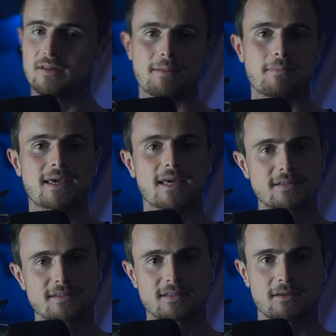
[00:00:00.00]
Let me
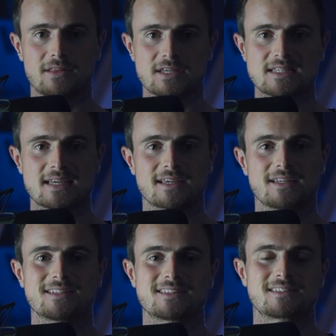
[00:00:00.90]
get the
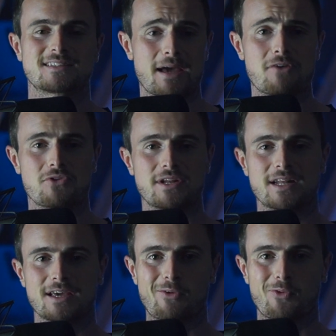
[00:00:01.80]
second battery that
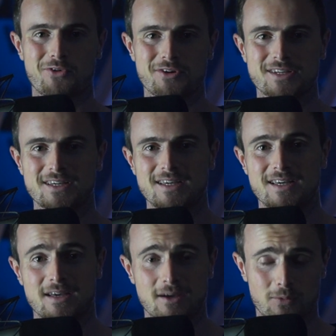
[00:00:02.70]
I ordered,
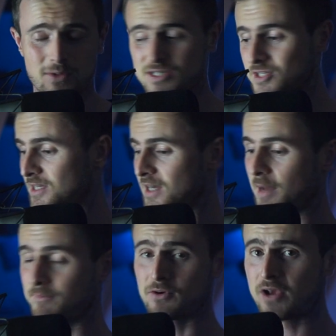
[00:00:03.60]
which
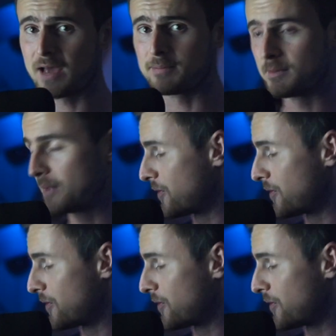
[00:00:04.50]
I'm very happy about